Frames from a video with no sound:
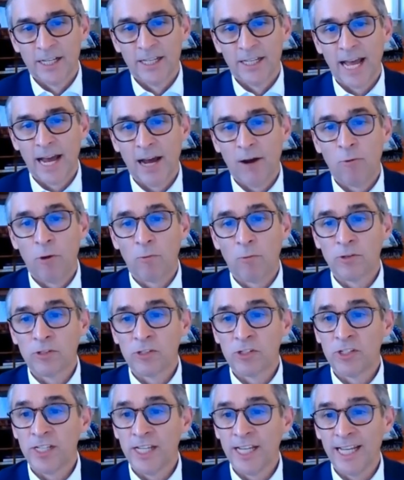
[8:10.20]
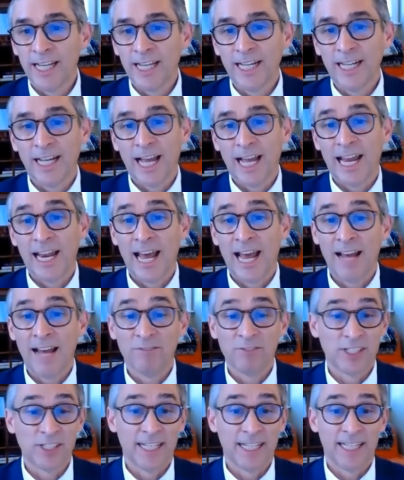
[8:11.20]
Now, what we're seeing and
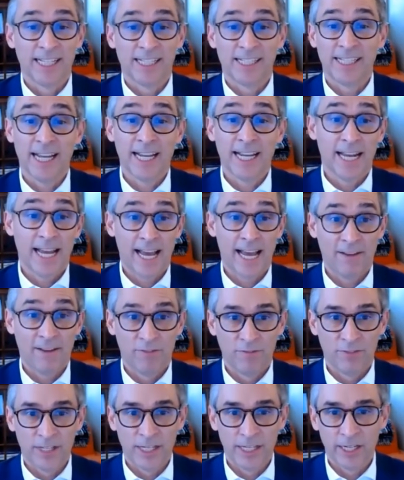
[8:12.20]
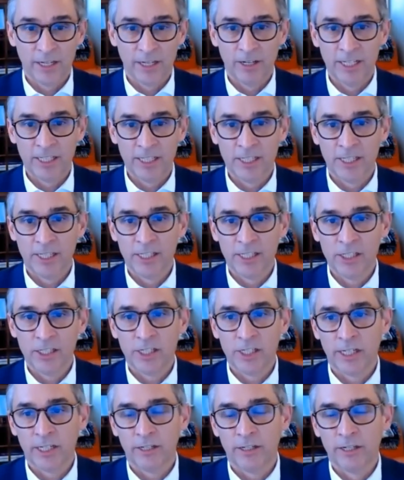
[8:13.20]
have seen in the second half of the year and into
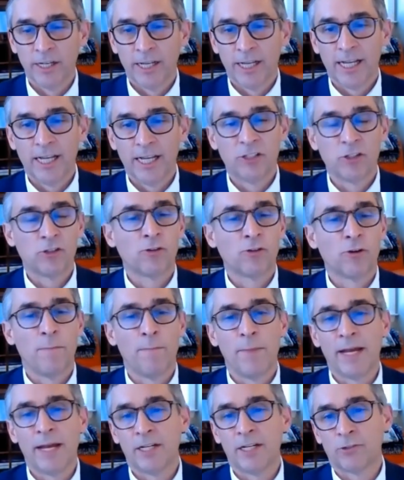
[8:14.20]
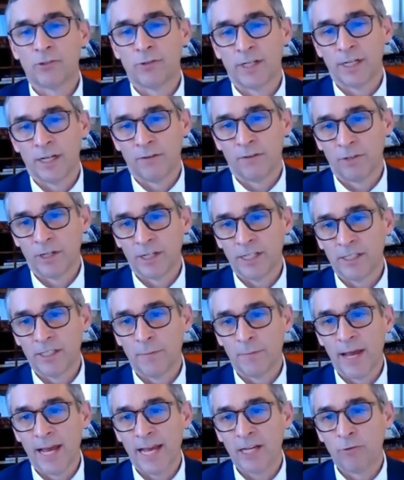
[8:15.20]
this year is a tremendous recovery.
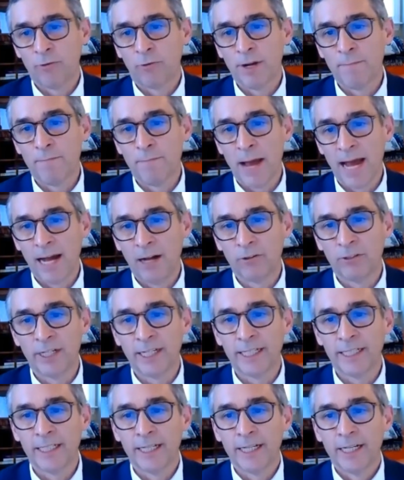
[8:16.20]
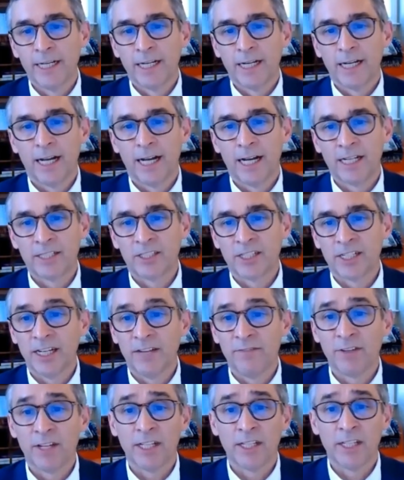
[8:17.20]
Demand rebounded uh,
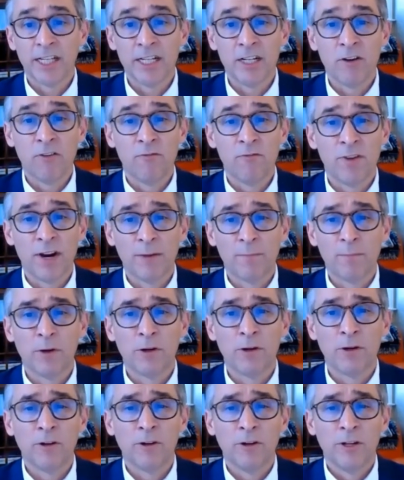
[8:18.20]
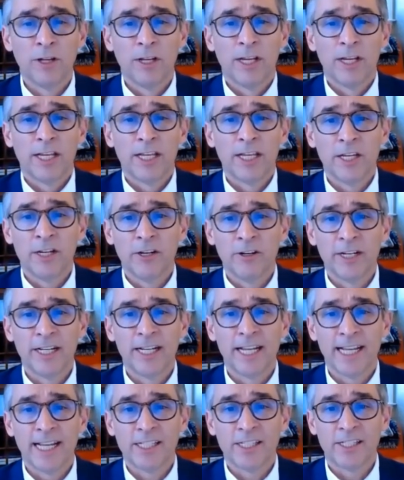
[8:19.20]
significantly. November
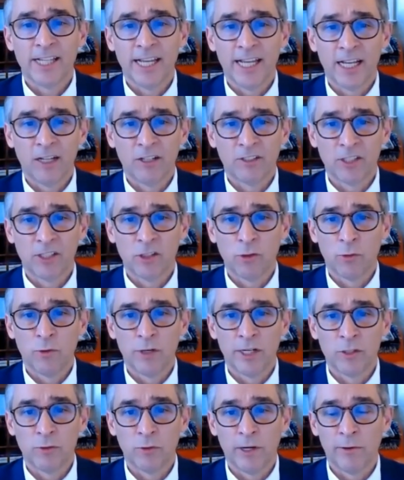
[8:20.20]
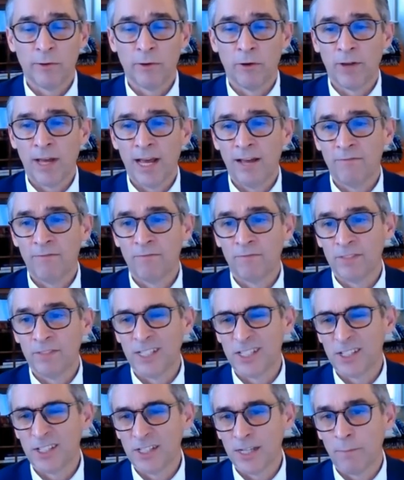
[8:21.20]
year-to-date sales in 2020. We don't have
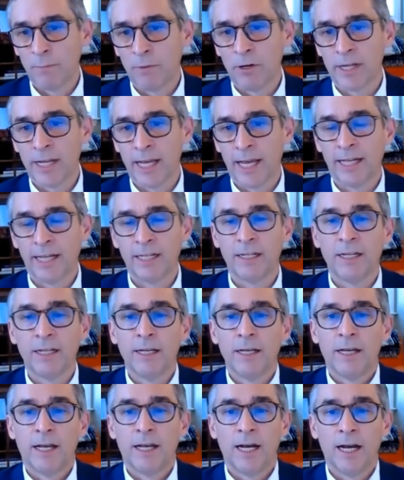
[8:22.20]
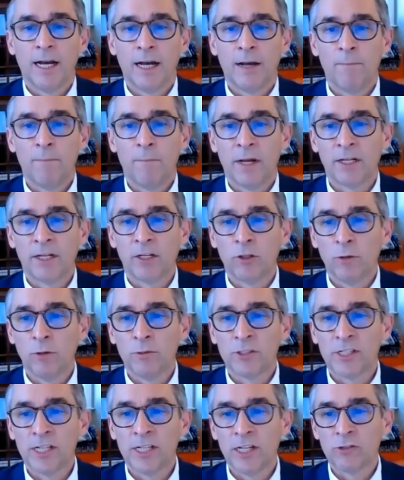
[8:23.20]
December yet, uh, but global
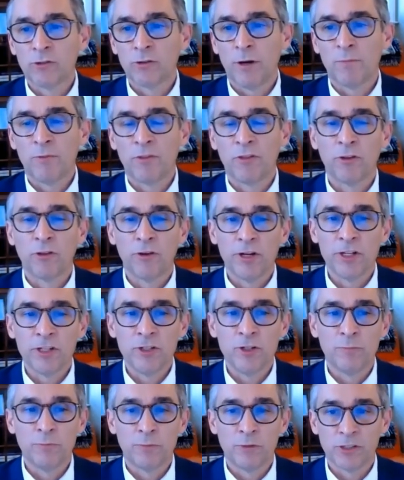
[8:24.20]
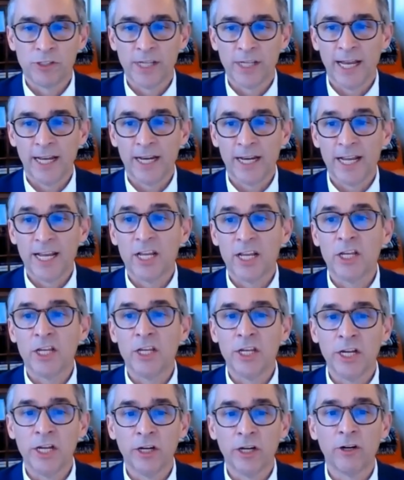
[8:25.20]
sales were up 32%
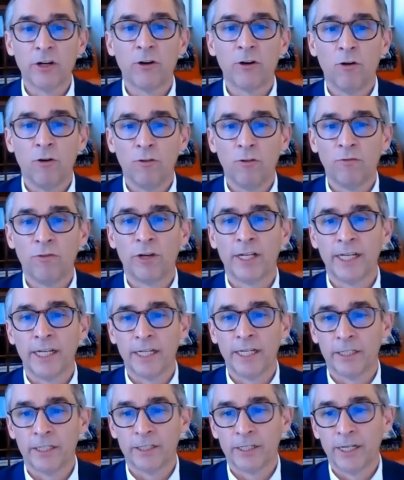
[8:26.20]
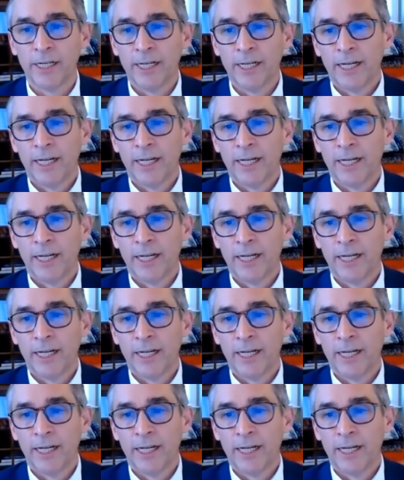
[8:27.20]
year over year.